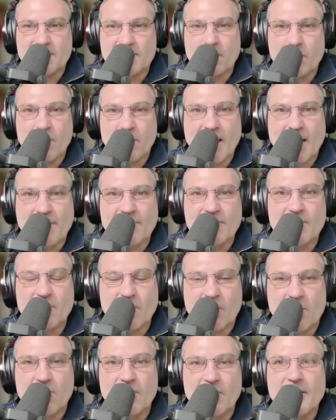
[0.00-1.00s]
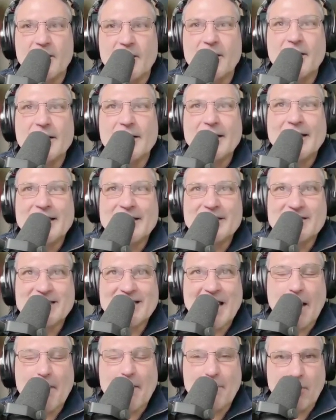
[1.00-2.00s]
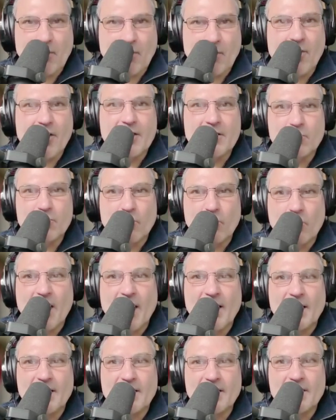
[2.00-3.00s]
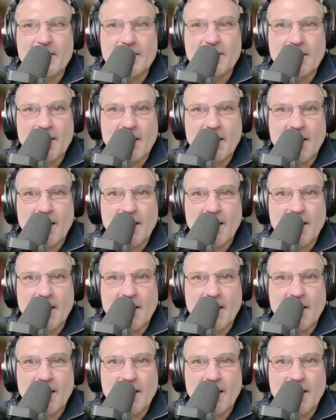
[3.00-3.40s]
So we haven't got to that point when